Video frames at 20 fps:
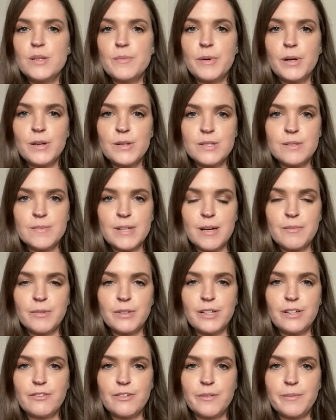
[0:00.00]
post them down
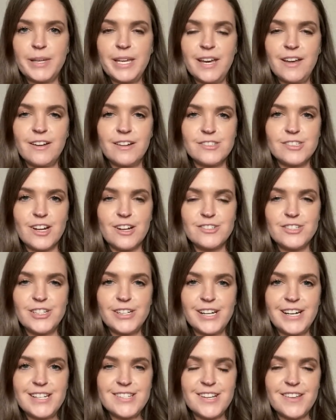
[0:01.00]
below for me and I'll talk to you
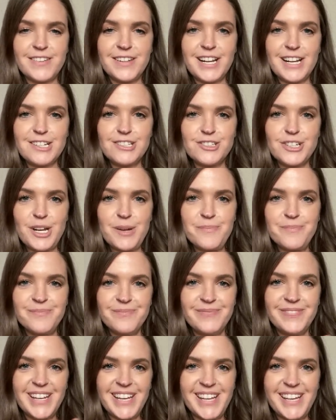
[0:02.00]
guys on the next trip.
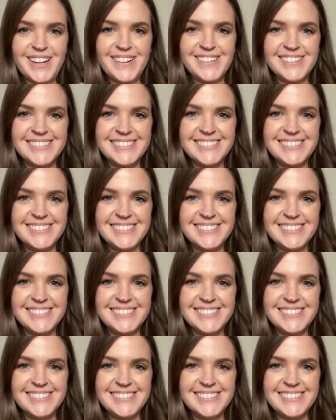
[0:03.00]
Thank you.